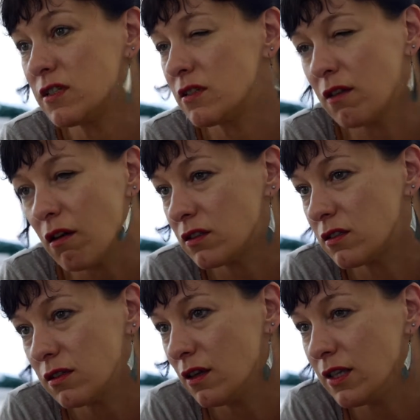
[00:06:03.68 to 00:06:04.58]
is
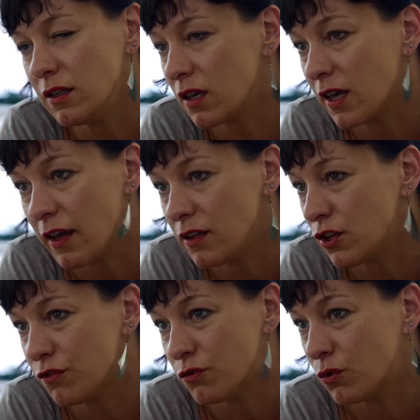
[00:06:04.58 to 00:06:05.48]
not an
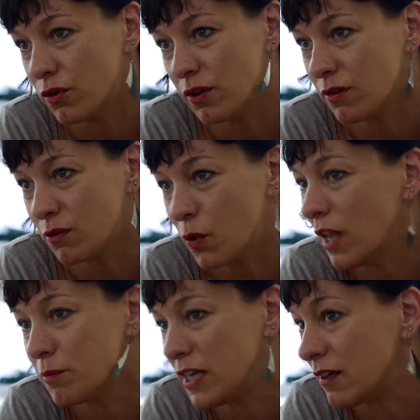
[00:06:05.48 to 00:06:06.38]
indicator for
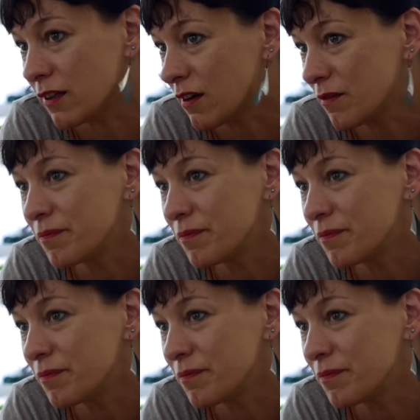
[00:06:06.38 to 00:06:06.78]
well-being.